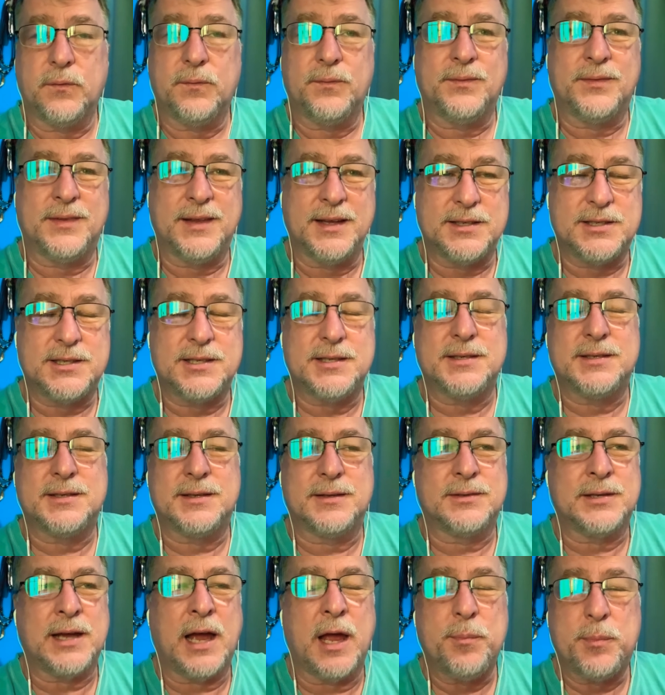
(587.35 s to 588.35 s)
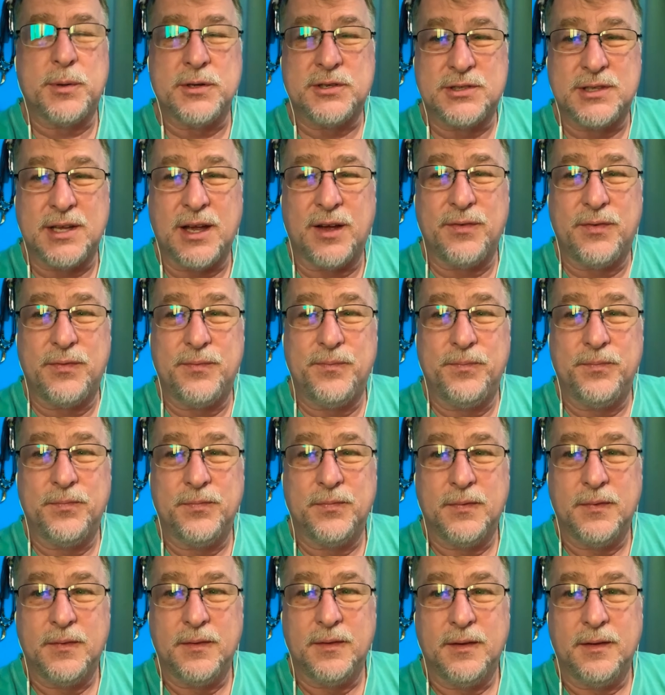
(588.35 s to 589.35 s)
This type of stuff
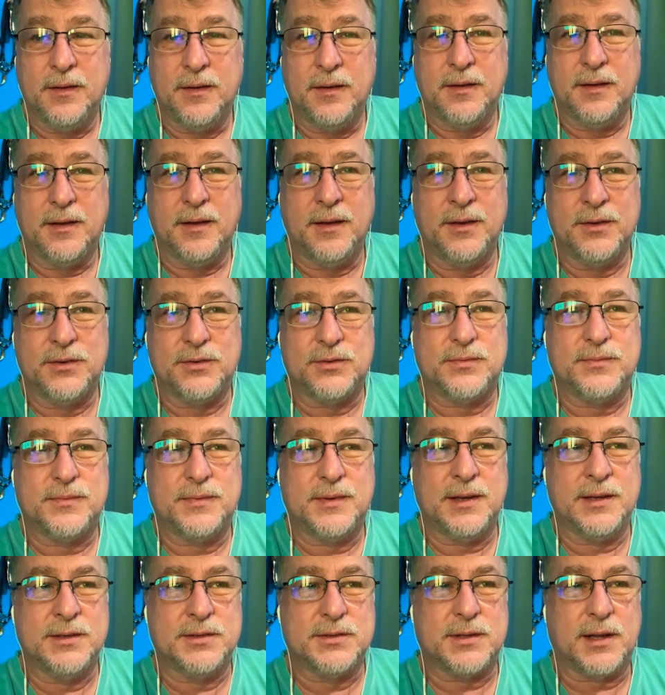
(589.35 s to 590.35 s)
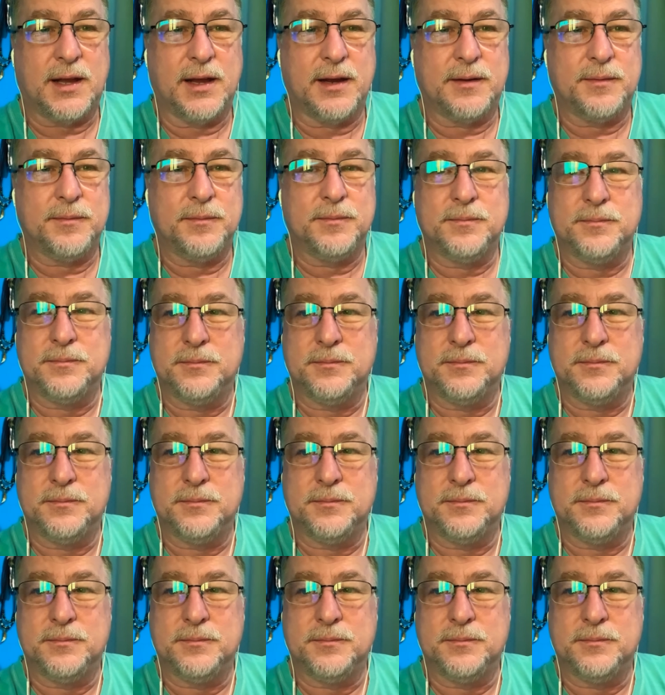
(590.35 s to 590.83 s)
is like